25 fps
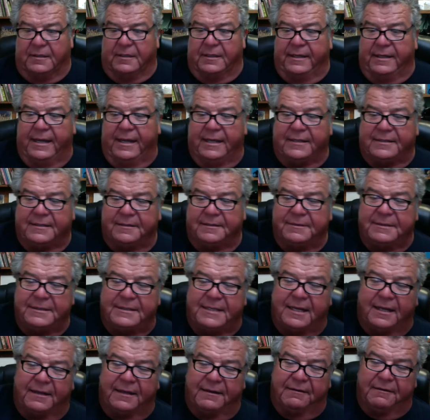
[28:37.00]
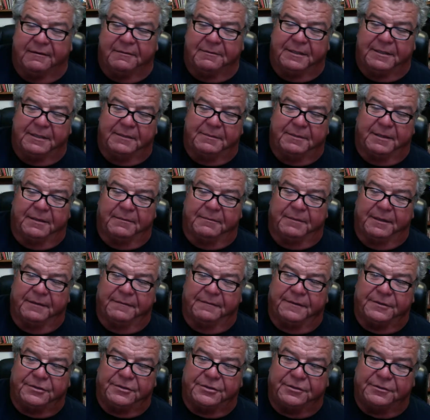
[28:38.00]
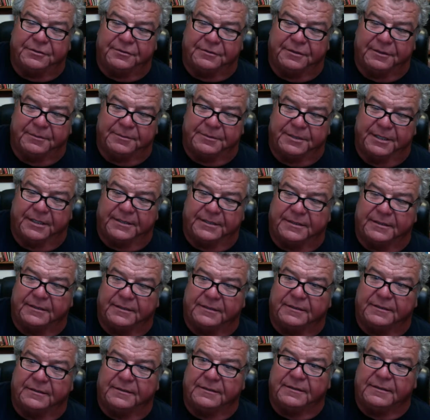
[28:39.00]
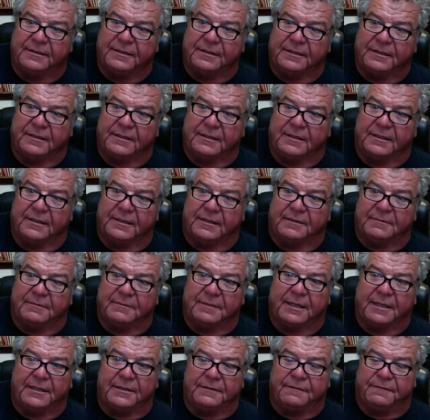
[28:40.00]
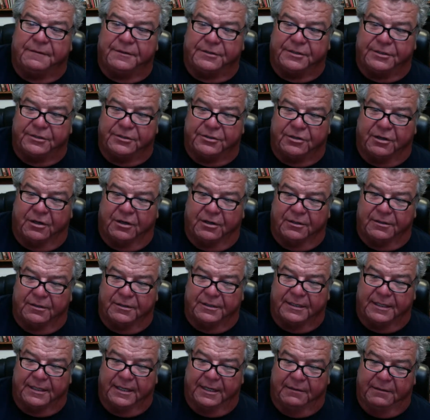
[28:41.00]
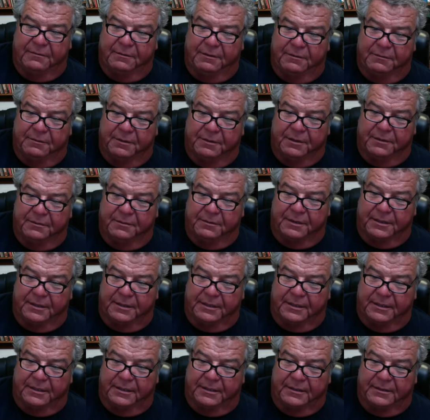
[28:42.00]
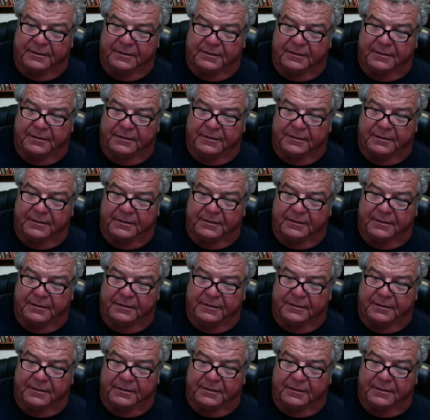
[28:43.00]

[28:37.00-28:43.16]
Yes, I'm just telling everybody about my fishing trip. Jason had fishing charter today. Went really, really good.